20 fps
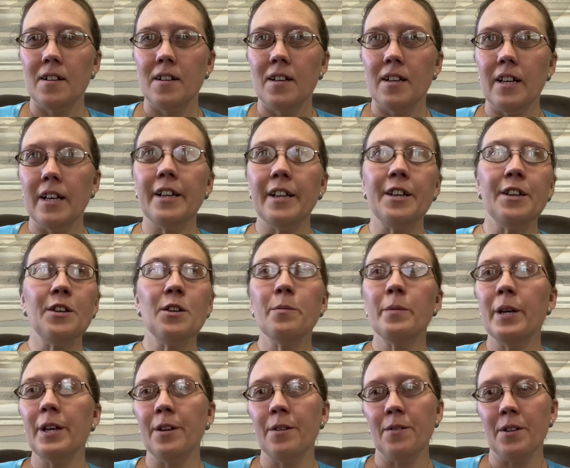And then you
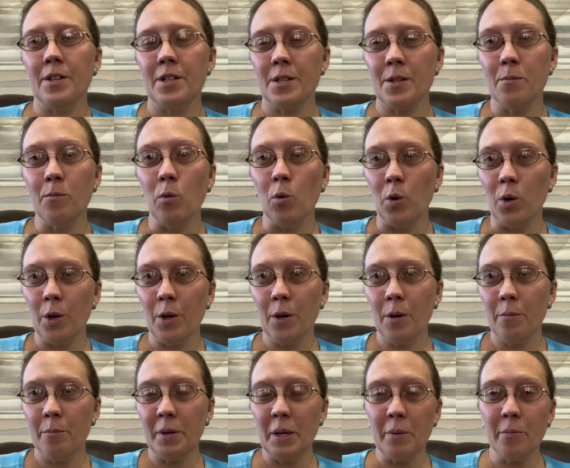may notice more
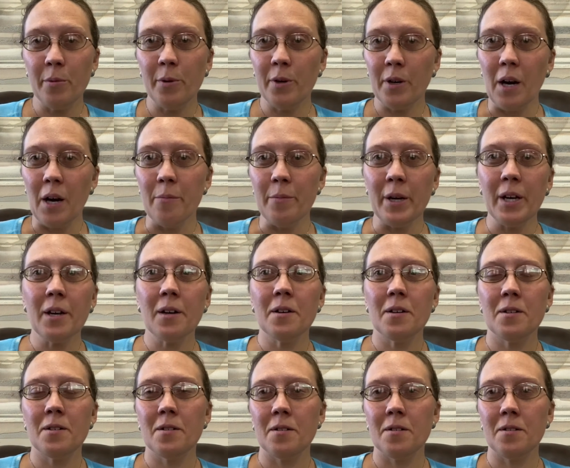people coming.
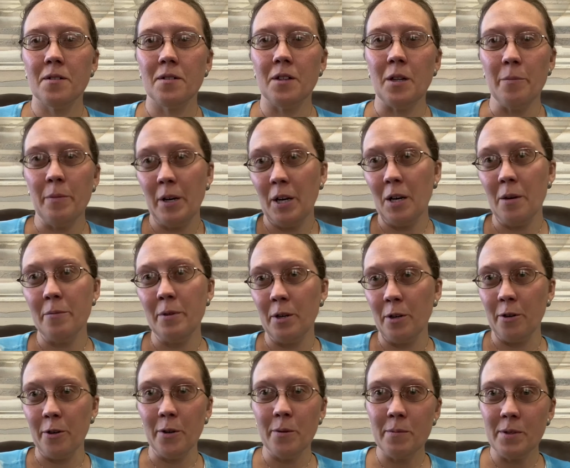They may come in
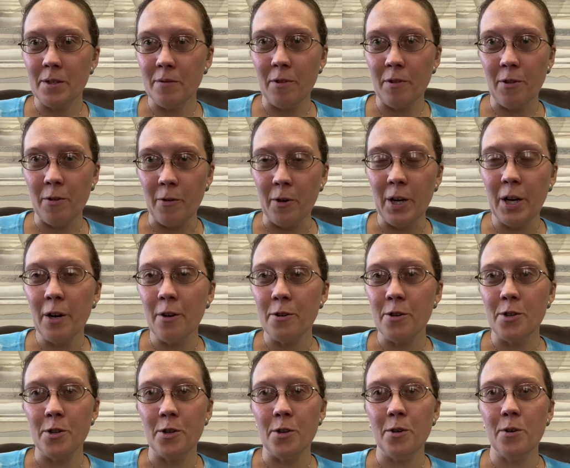groups of 3 or
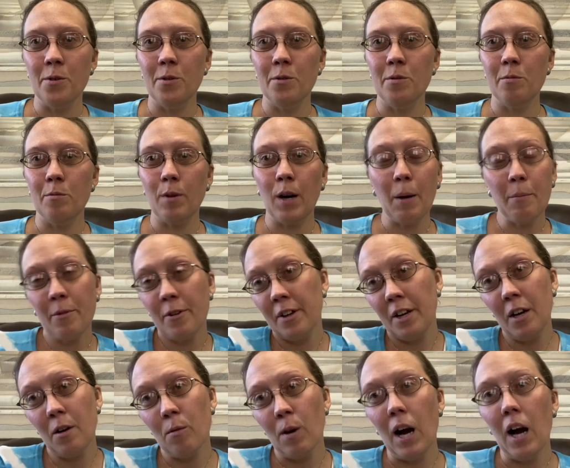2. Perhaps they
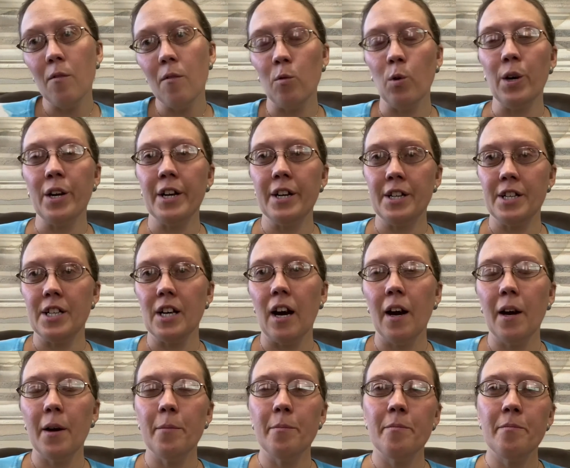arrive one at a
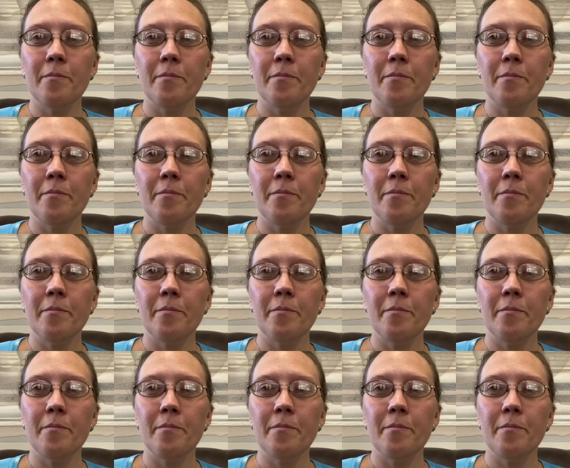time.